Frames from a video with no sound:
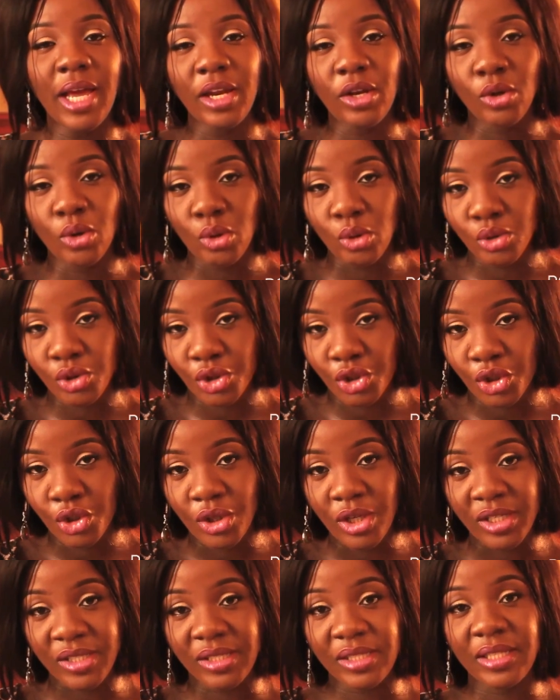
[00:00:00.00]
What kind of
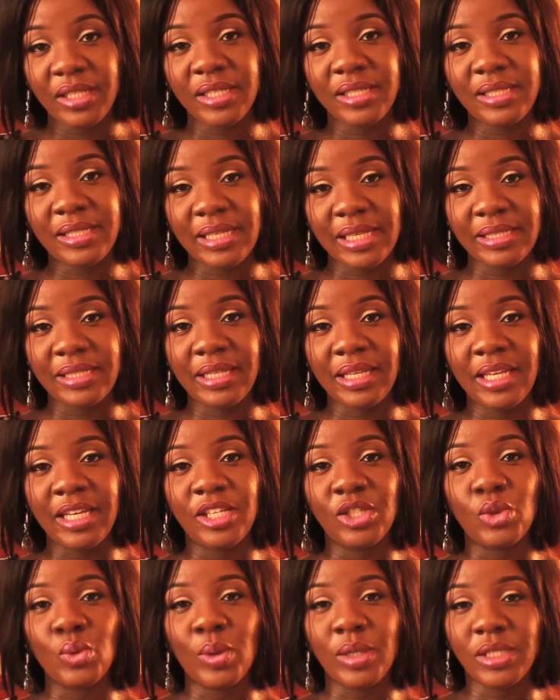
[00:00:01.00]
goals should you consider
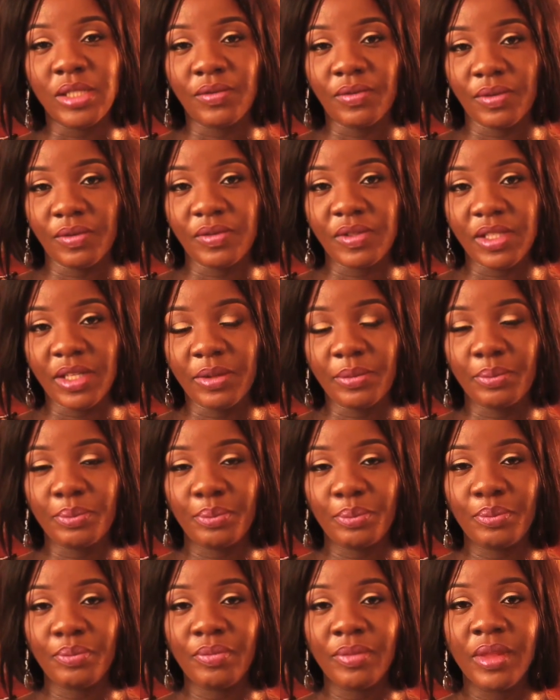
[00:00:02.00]
setting in
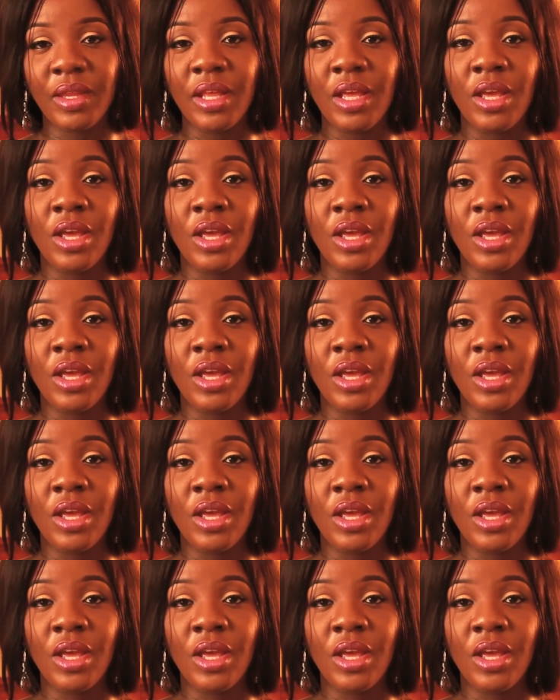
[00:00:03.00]
2015?